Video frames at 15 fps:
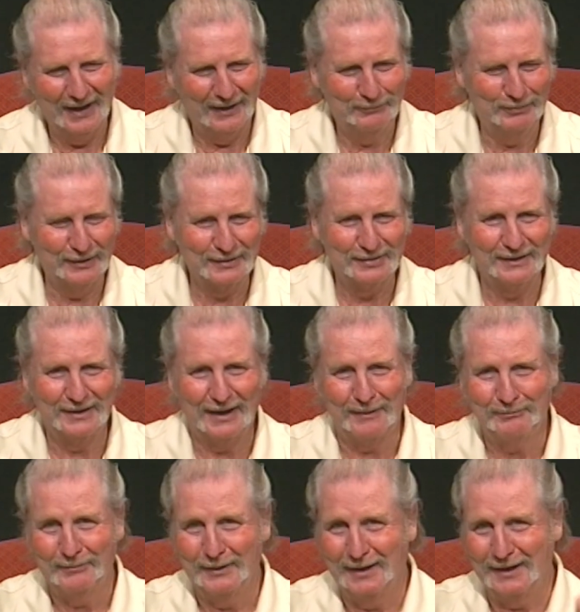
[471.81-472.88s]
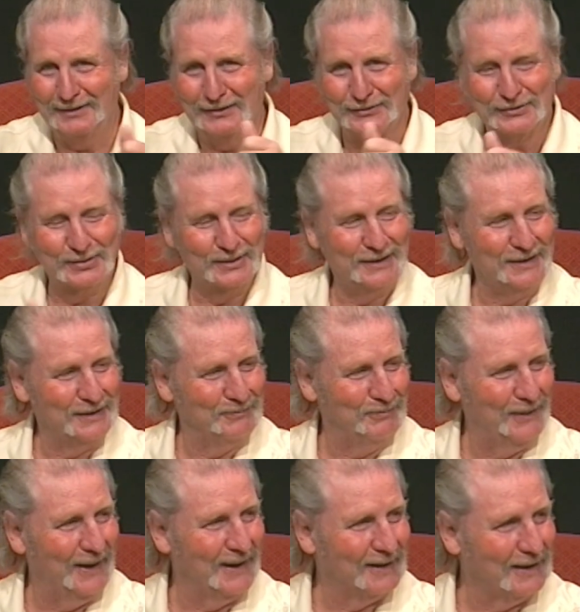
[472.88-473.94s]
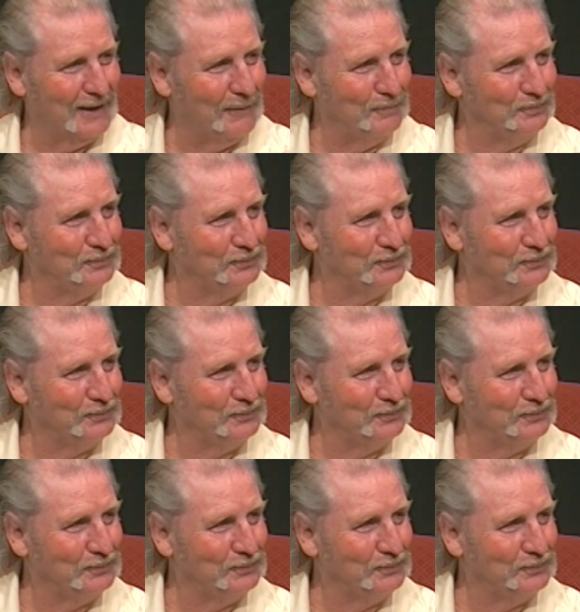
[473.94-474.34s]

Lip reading: I picked it up and I just leaned it back up.